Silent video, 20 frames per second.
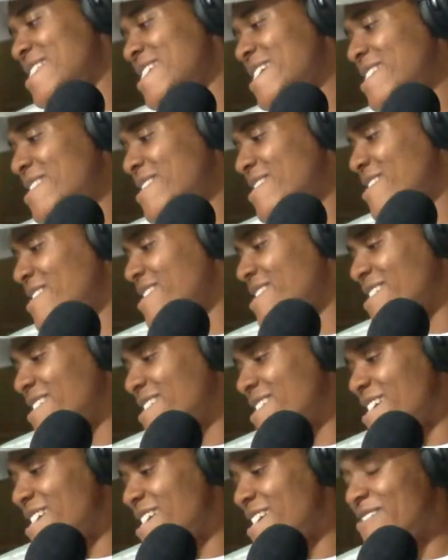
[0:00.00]
That's,
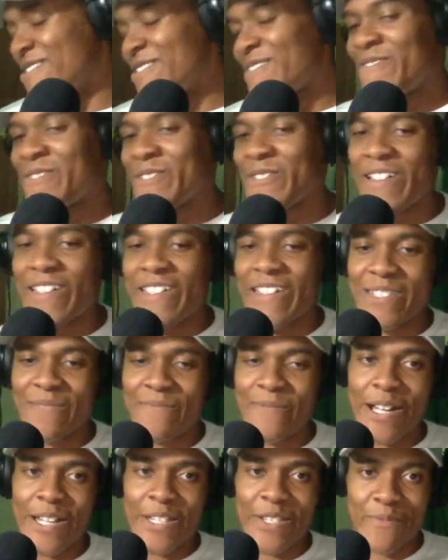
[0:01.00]
I don't even know how that's
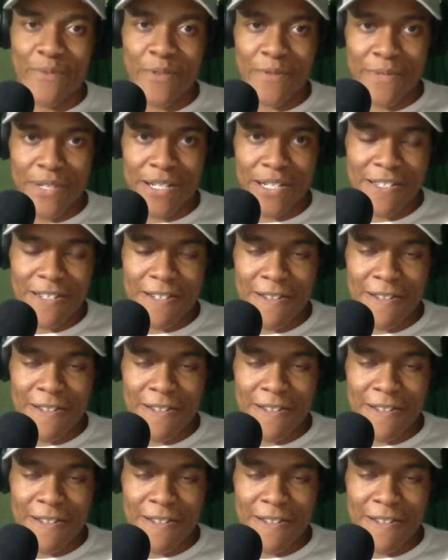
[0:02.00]
possible, but